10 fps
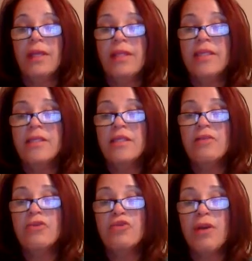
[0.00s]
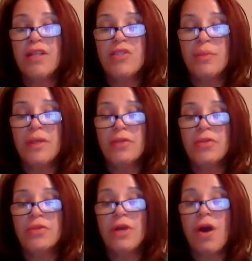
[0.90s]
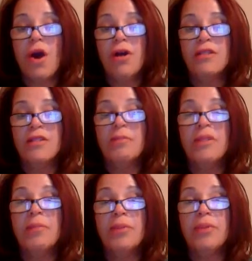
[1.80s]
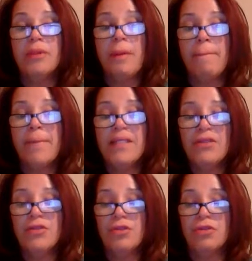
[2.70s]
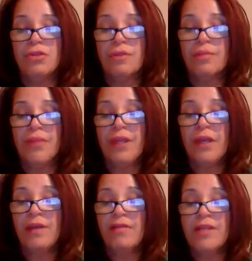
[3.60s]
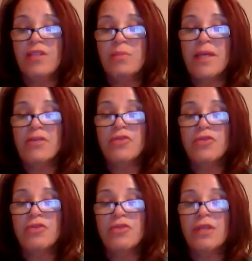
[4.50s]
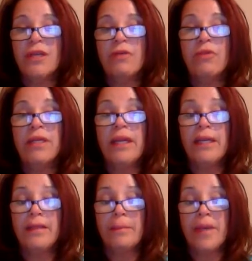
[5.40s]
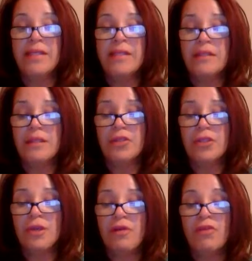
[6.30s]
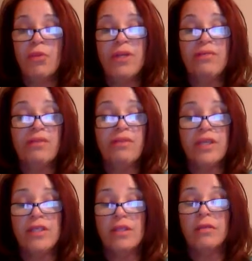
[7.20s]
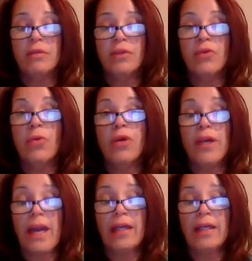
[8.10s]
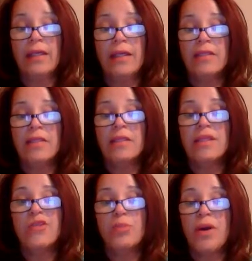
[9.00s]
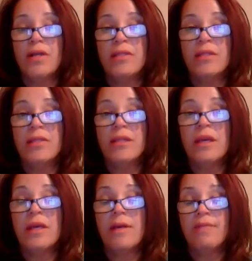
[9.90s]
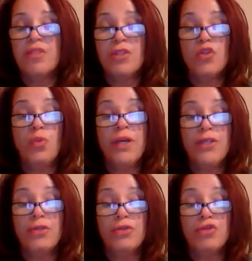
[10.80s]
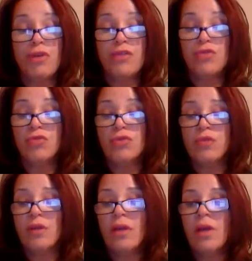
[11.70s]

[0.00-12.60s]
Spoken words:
These neurotransmitters are, simply put, messengers. If these messengers are not relaying the message, for whatever reason, whether organic, disease process, situational stressors,